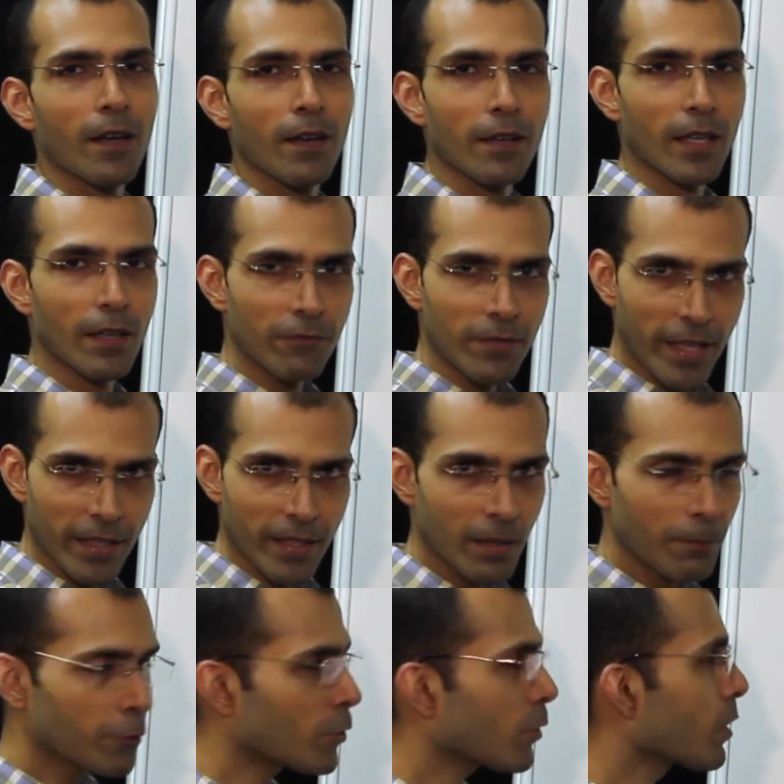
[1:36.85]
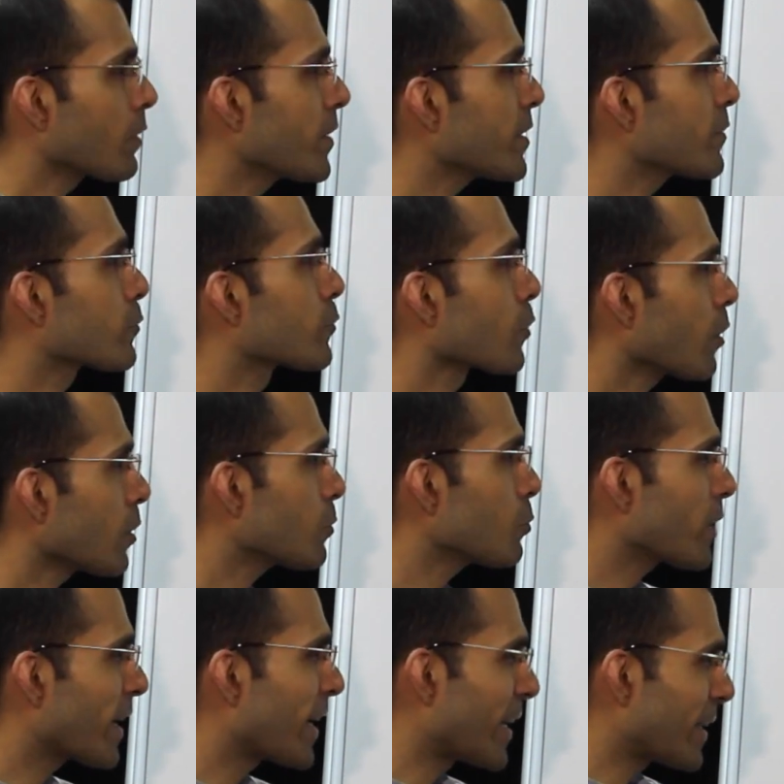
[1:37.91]
Rough diagram you should always draw
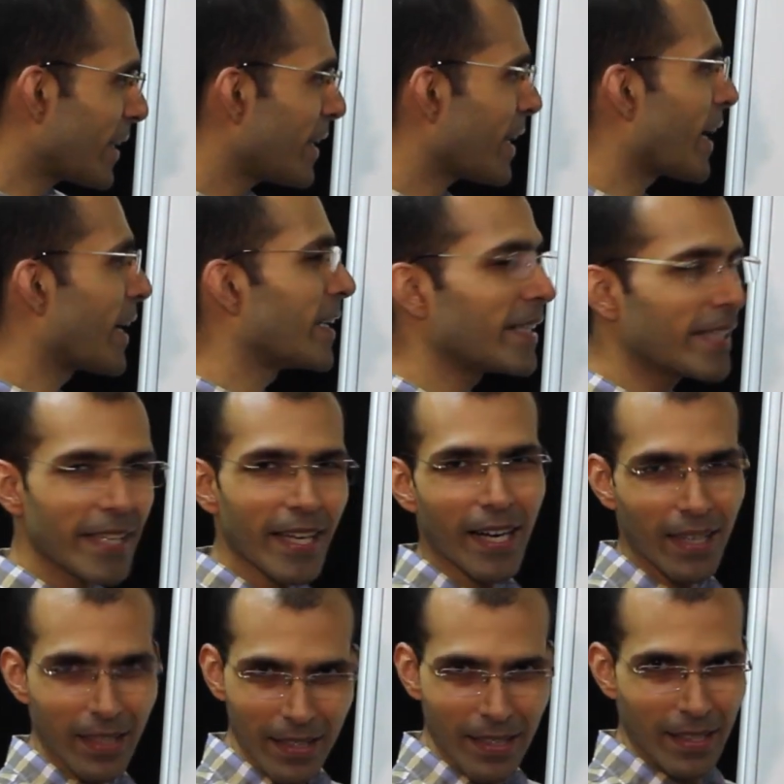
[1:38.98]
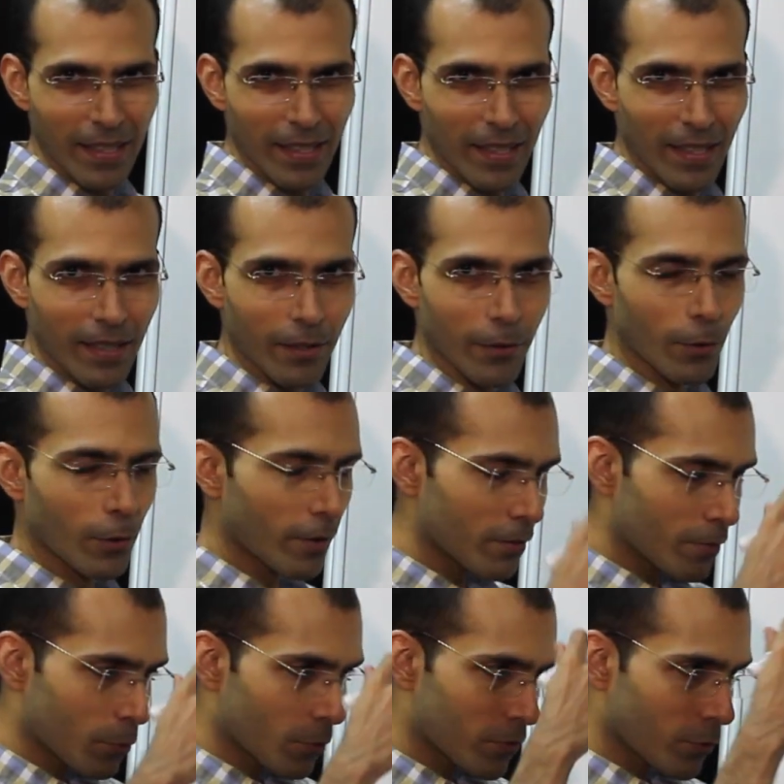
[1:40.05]
to get an idea,
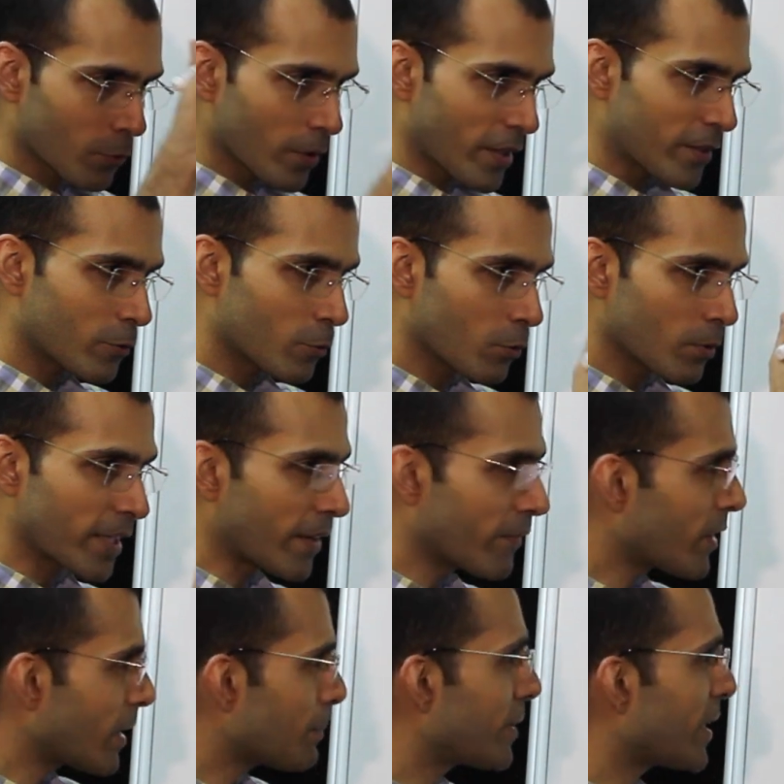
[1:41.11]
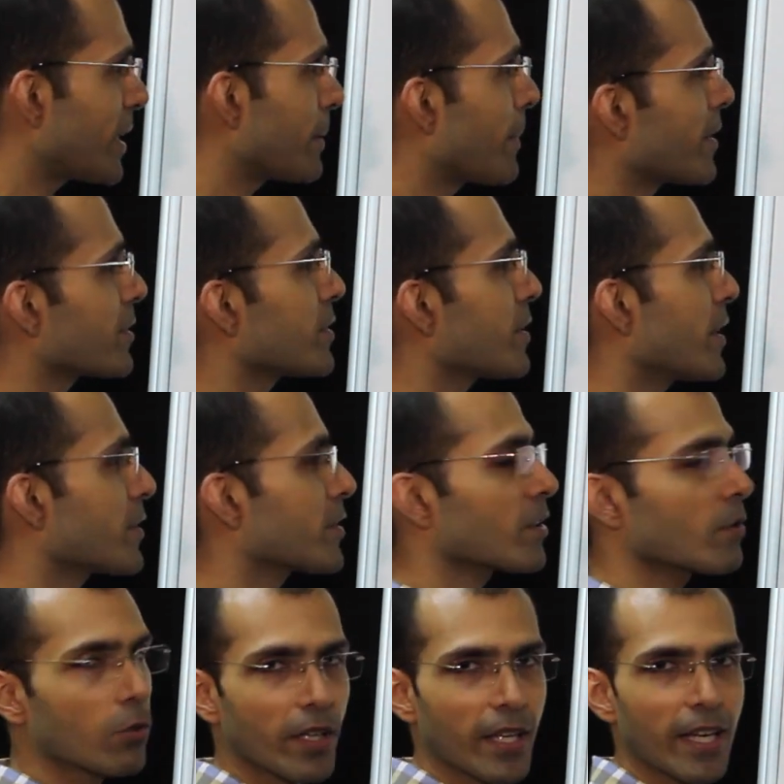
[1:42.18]
so as to develop that imagination.
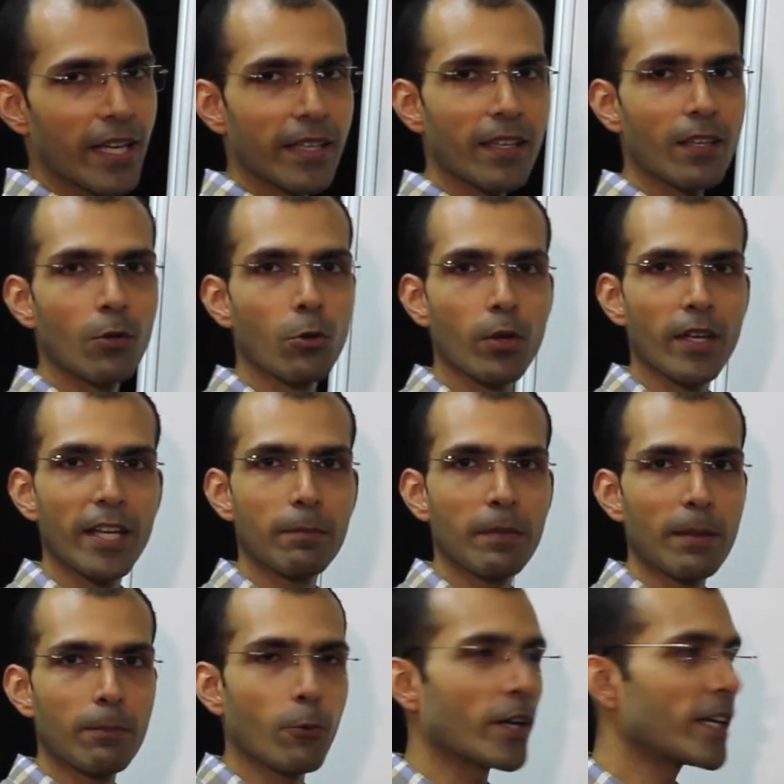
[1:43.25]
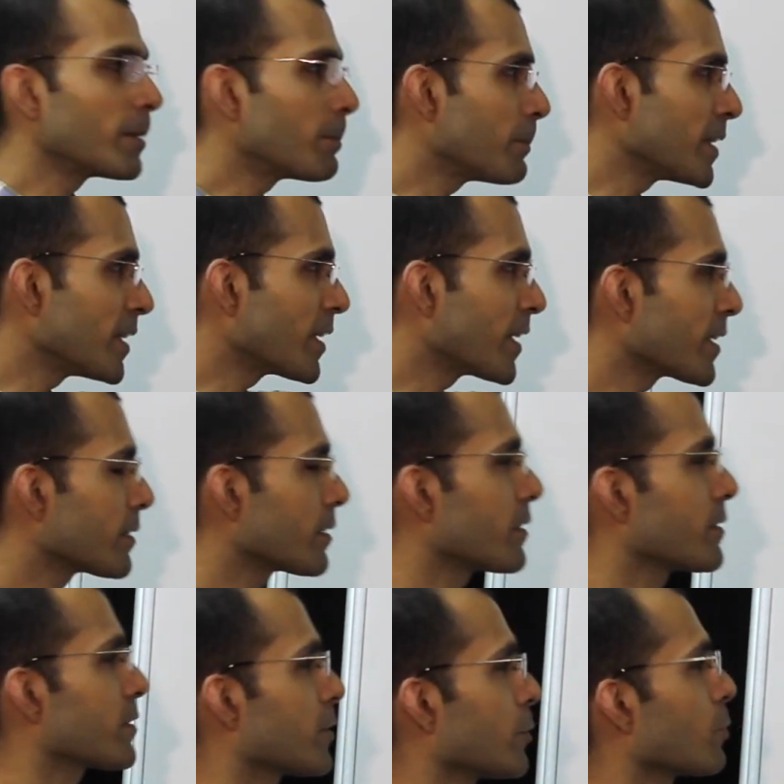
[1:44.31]
Okay, I can locate my point P like
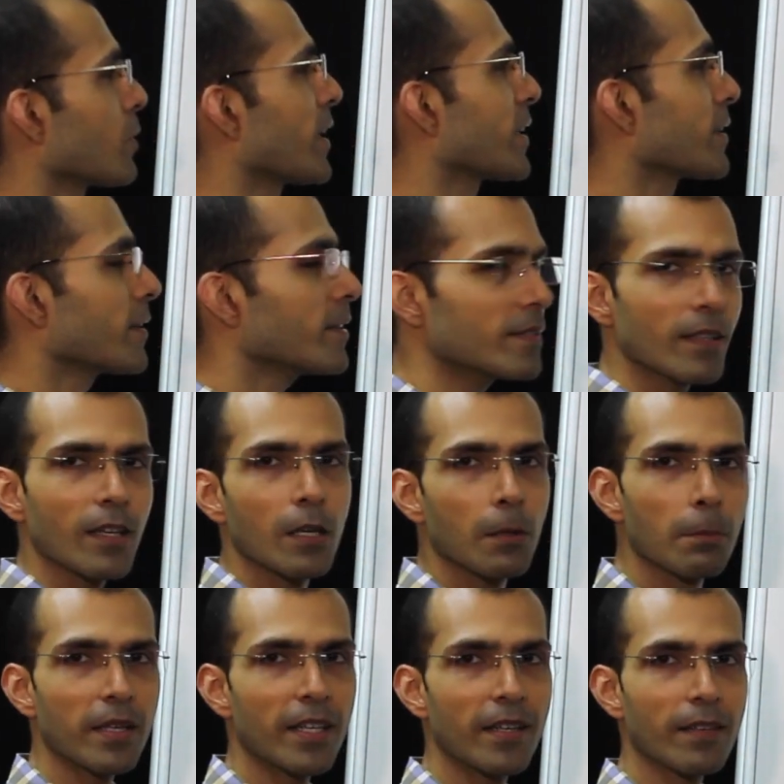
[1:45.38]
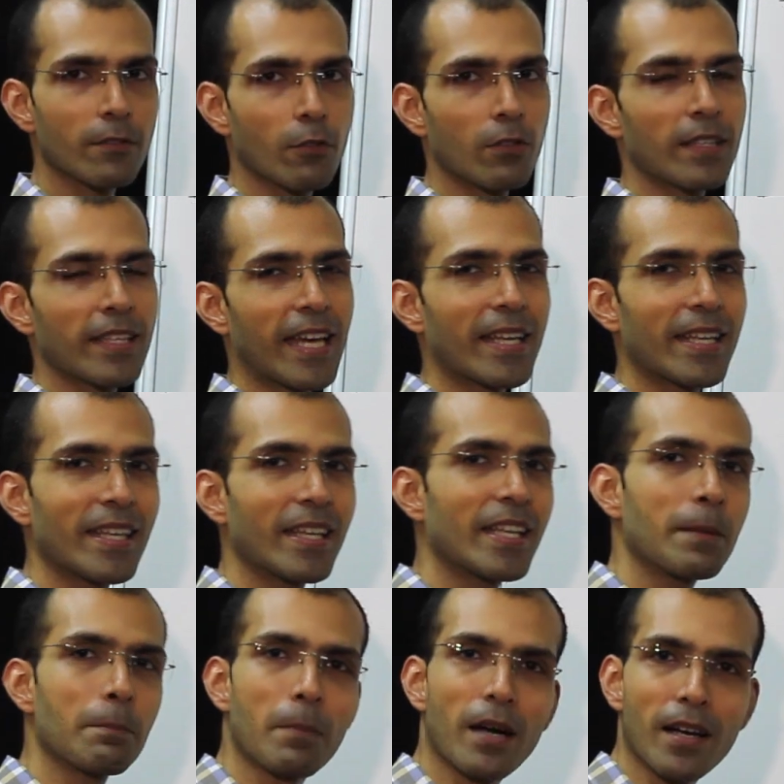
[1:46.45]
this, Q like this, but it does not carry
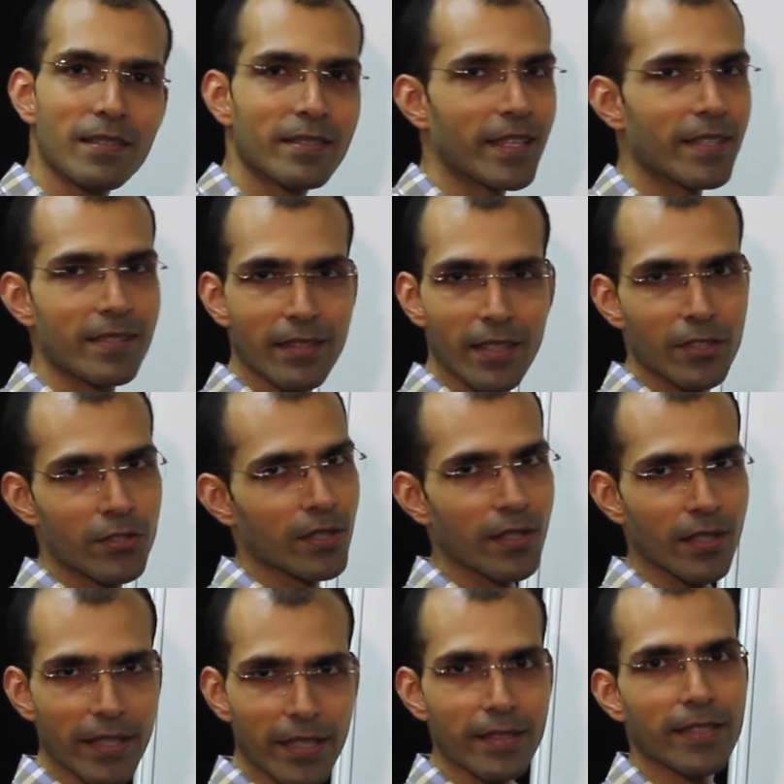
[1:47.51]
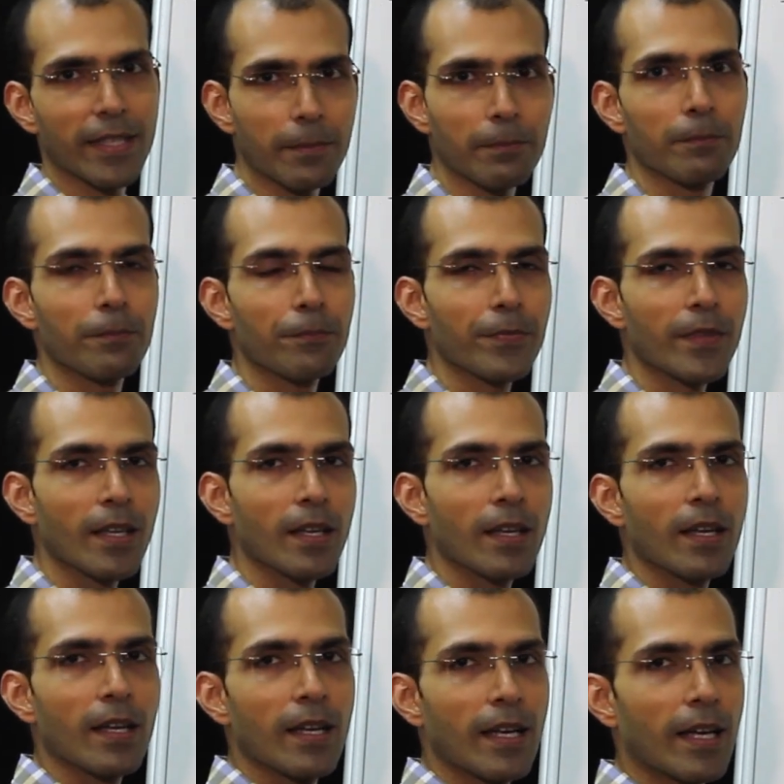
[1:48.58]
any marks as such in the exam.
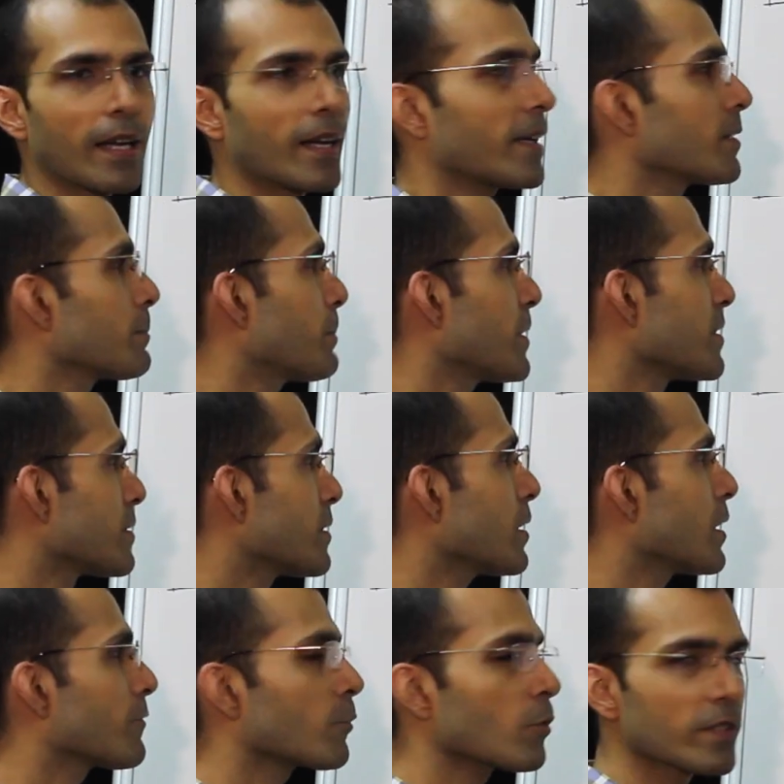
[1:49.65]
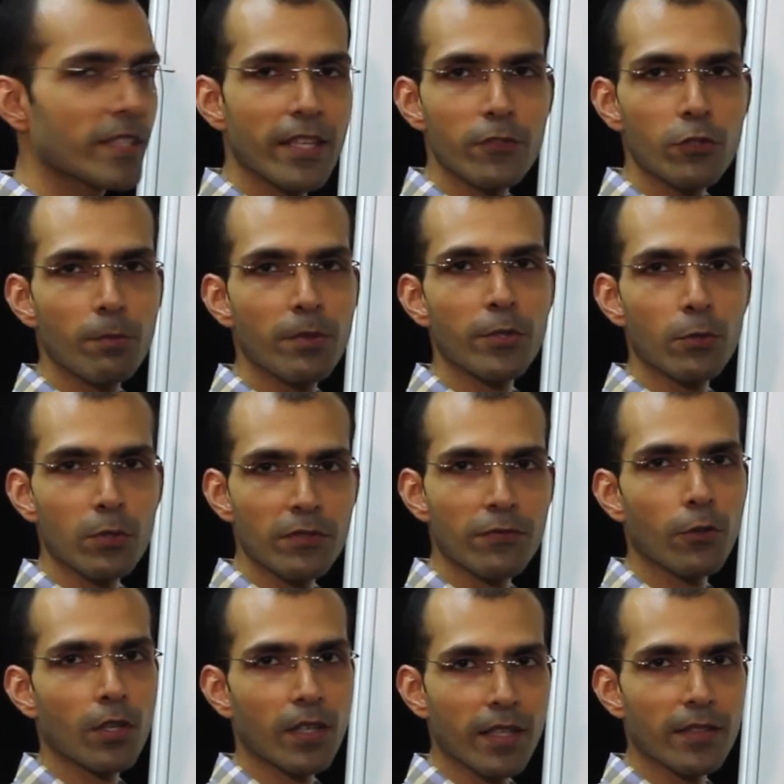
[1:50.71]
And pencil of course has to be used
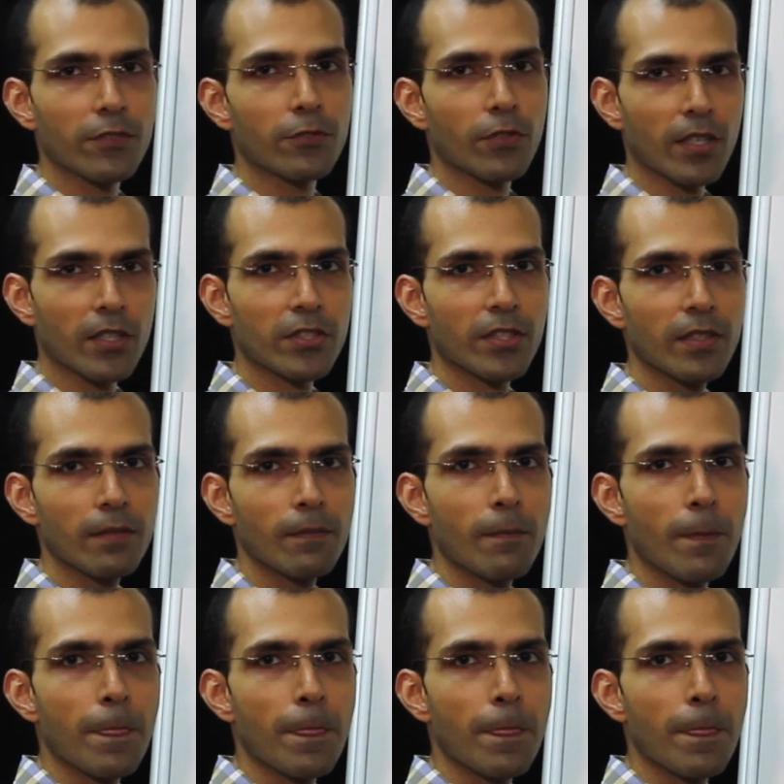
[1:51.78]
for construction.